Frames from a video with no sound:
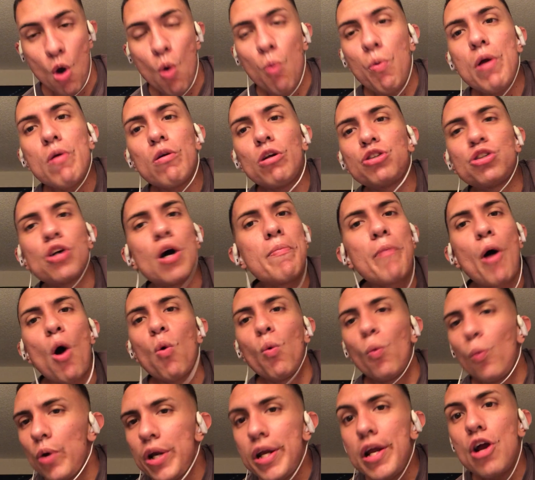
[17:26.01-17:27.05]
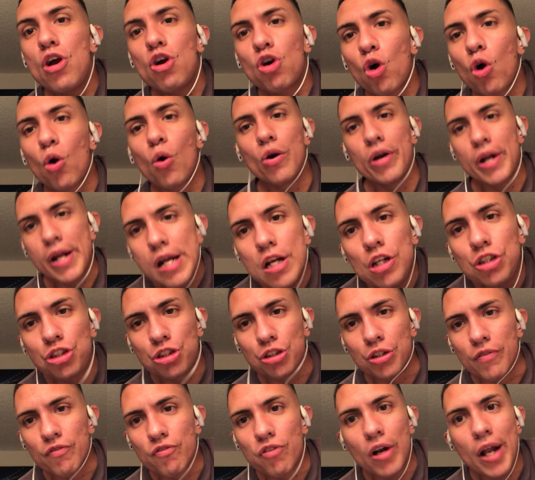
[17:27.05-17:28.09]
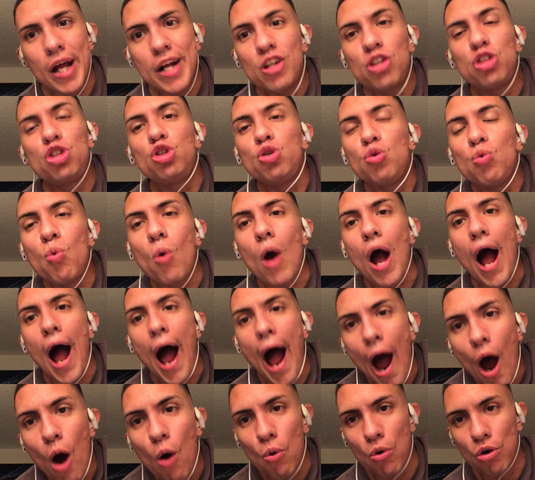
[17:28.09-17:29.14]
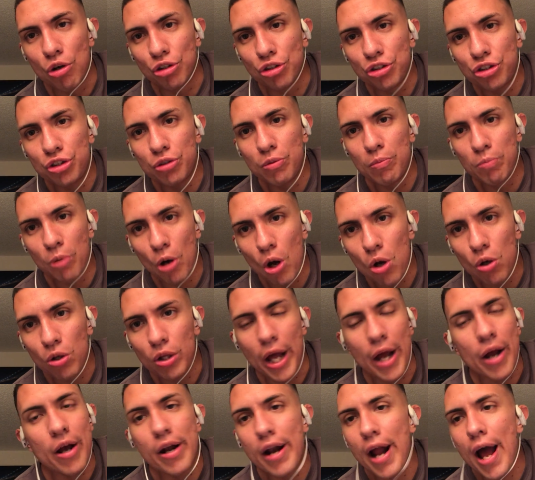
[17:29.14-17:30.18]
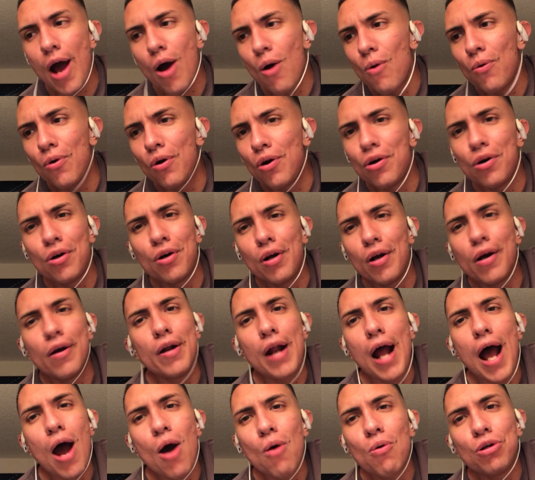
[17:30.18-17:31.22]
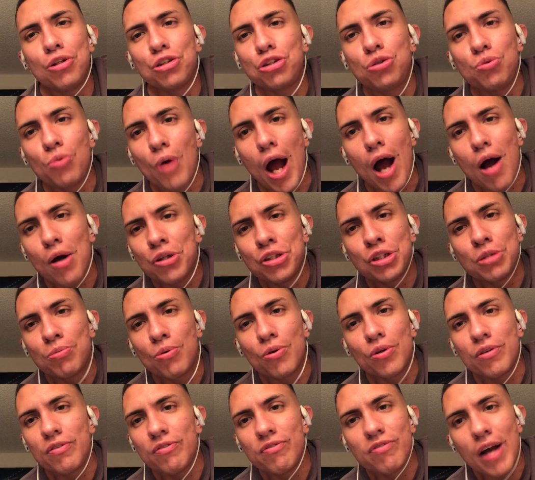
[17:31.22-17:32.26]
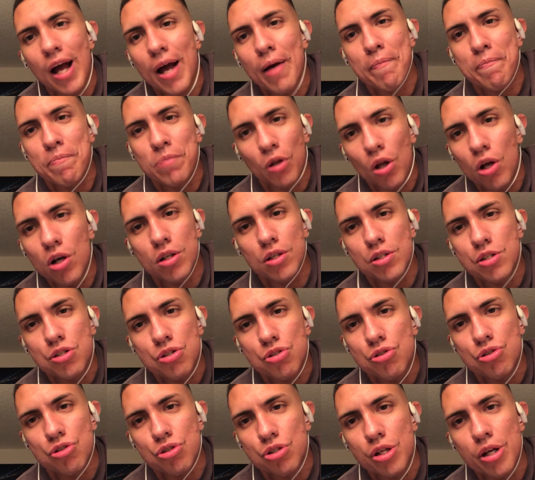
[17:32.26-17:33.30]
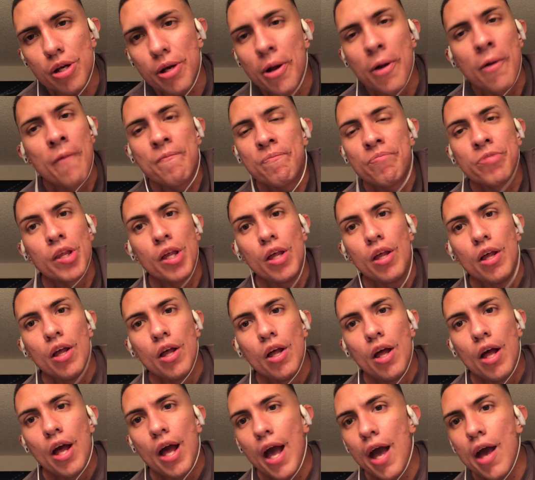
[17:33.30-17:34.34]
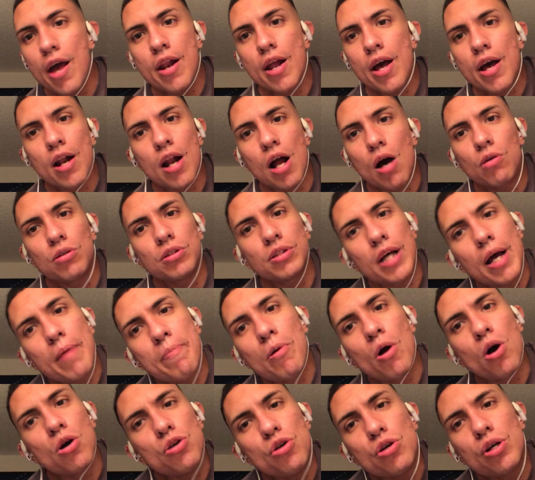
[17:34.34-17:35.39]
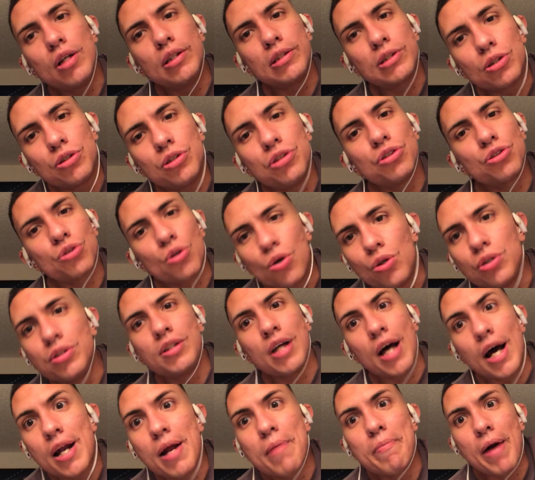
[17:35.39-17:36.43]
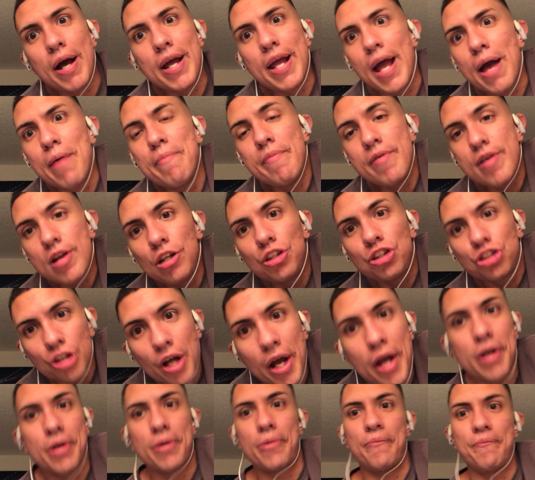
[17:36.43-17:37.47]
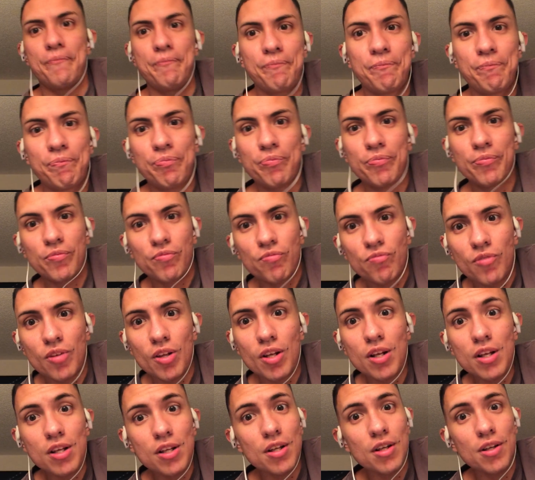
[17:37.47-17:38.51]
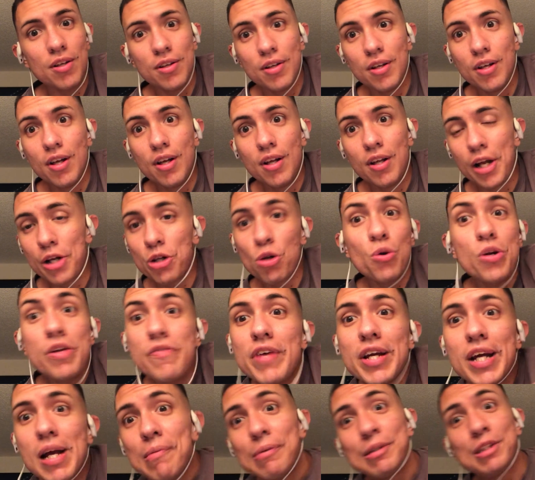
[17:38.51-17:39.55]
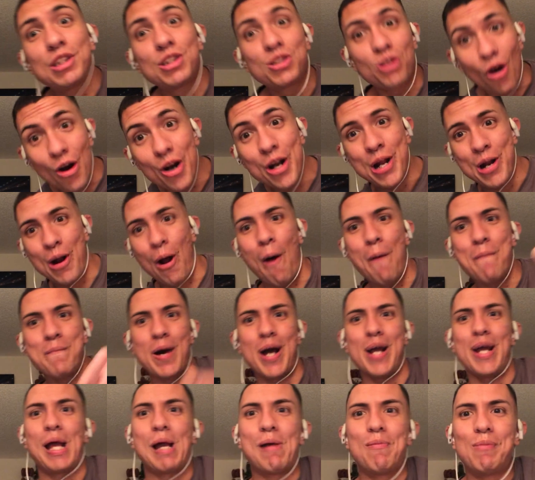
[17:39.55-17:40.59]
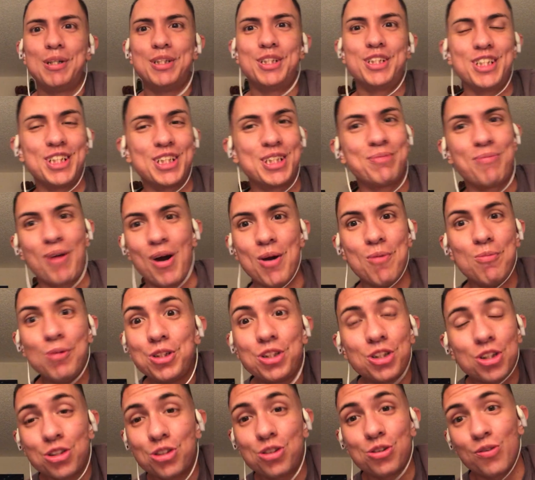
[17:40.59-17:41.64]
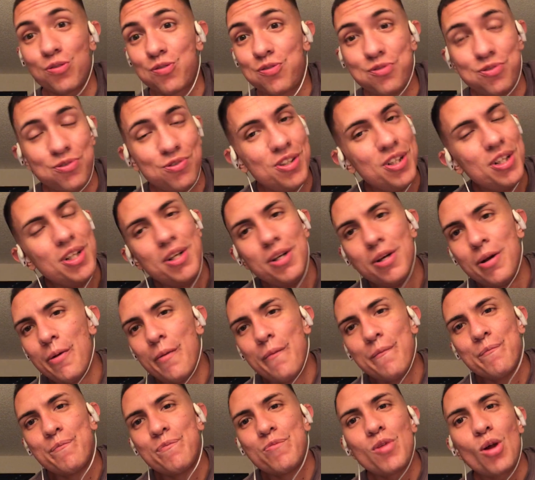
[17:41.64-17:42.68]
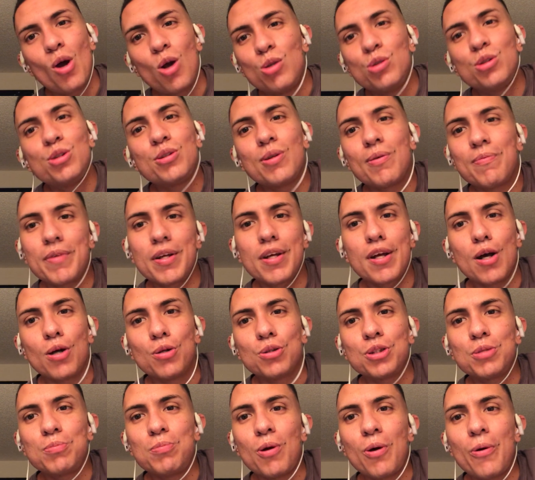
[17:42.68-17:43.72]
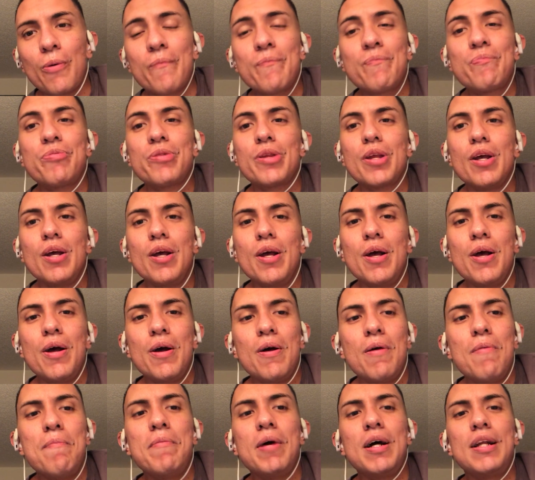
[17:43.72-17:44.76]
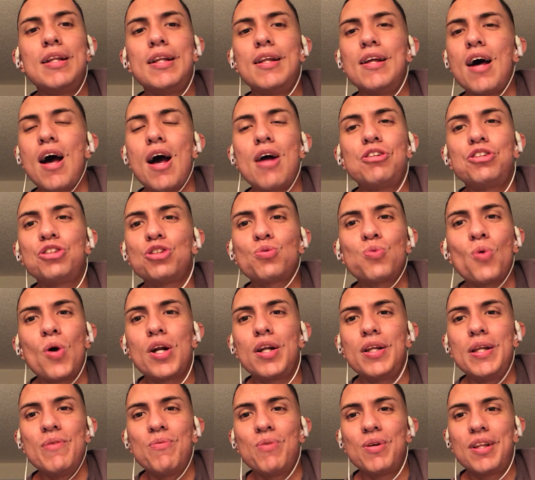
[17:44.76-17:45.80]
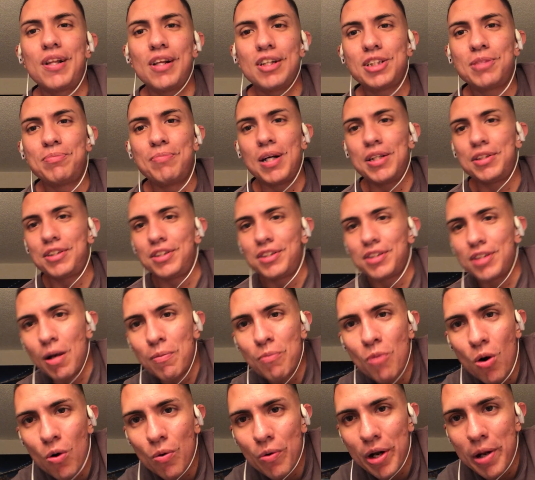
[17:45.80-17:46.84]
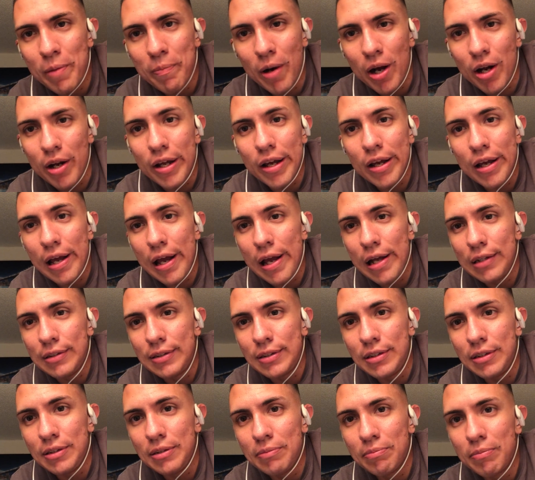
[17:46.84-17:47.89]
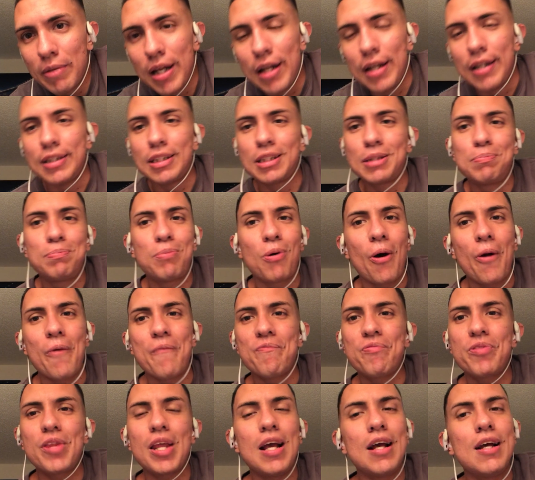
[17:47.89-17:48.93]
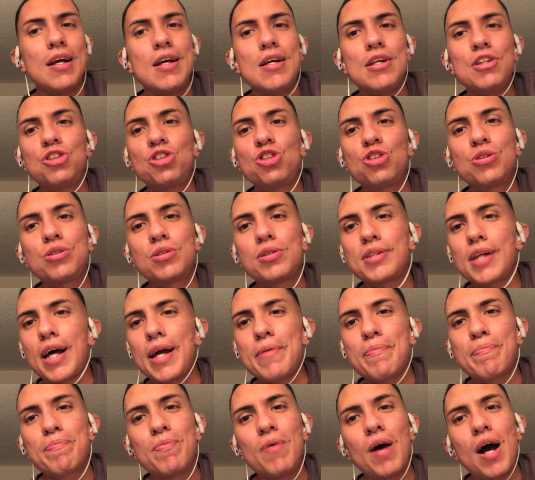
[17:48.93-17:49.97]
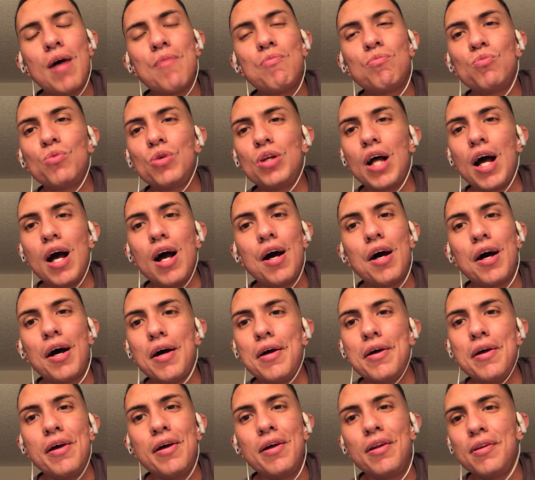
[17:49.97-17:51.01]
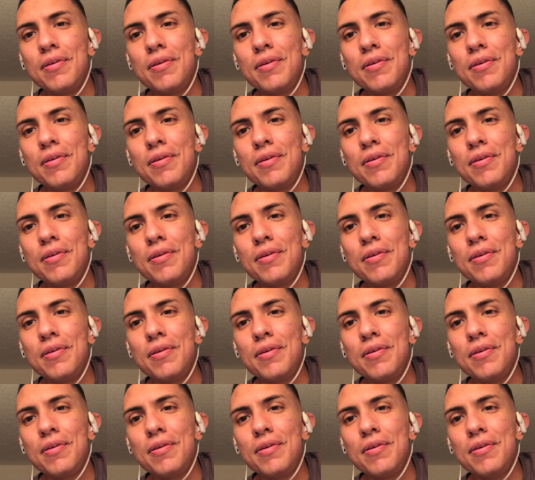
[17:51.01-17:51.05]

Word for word: We were talking about reincarnation for like two hours, bro. Like an hour, an hour, two hours smoking fat blunts and shit. And then I was like, bro, you can tell this girl's not a Miami chick. Like, don't even get me started on Miami chicks. Miami chicks are, are something else, bro. But I just want to leave with this match is I'm already about to hit 18 minutes, but it, it's just like I'm I, I